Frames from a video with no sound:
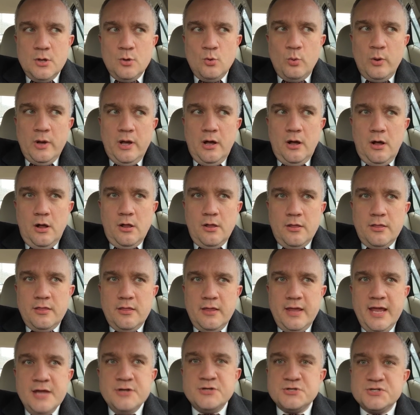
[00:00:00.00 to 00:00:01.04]
Well,
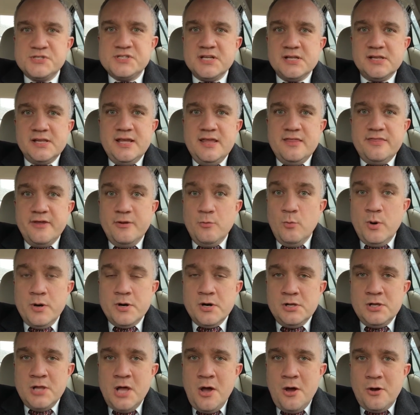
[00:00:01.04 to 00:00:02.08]
interestingly, they
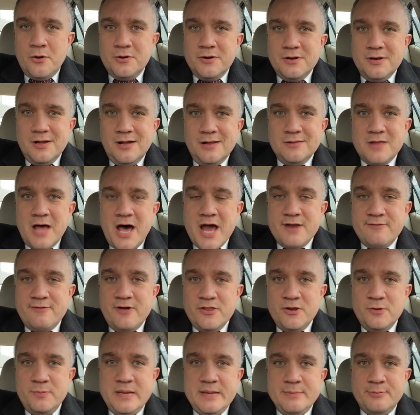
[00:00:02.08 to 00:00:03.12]
weren't alone. A lot of
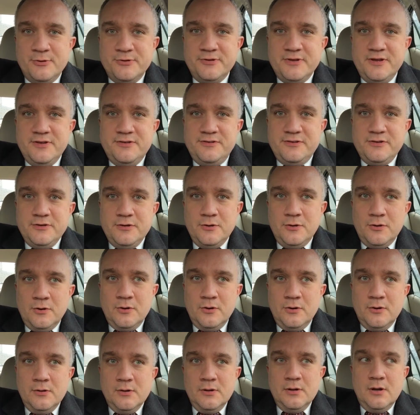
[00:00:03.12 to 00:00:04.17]
other people did
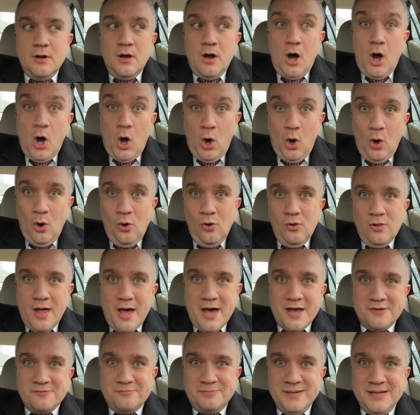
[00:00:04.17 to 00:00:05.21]
too. A whole
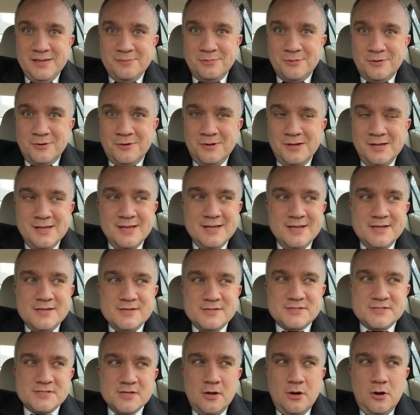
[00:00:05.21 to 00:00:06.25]
lot of people.
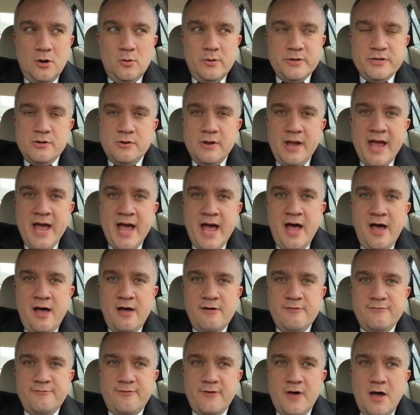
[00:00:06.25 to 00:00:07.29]
So when you
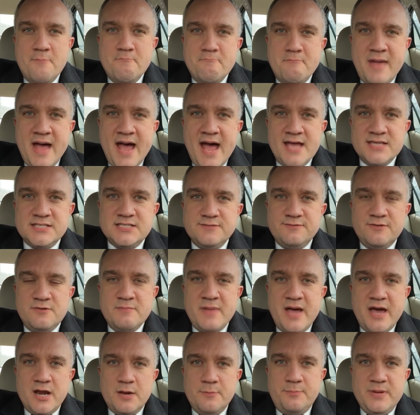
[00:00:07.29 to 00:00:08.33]
have a massive
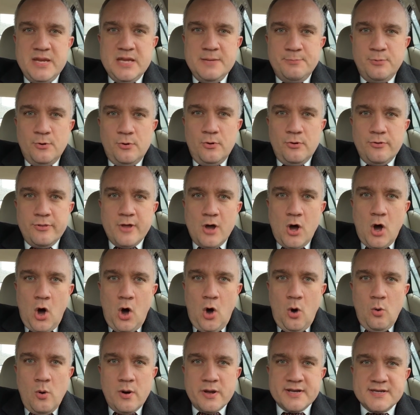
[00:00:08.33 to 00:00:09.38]
amount of people that
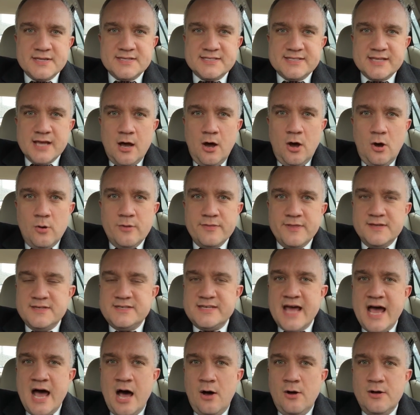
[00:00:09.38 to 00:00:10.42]
all want to sell when the
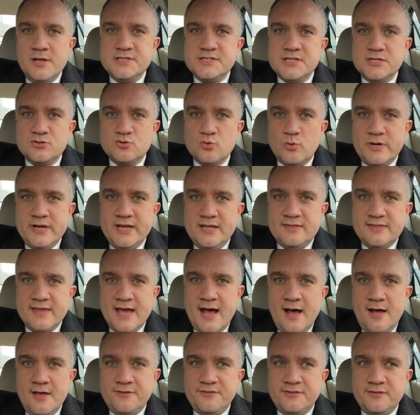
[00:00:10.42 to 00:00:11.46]
Dow is at
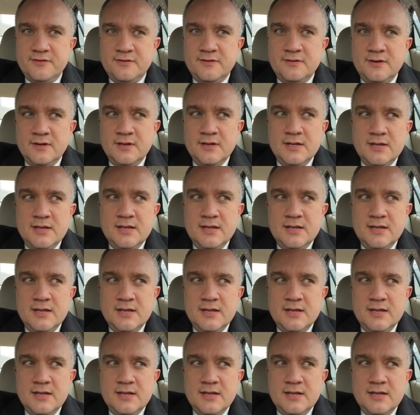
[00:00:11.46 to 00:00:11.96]
20,000,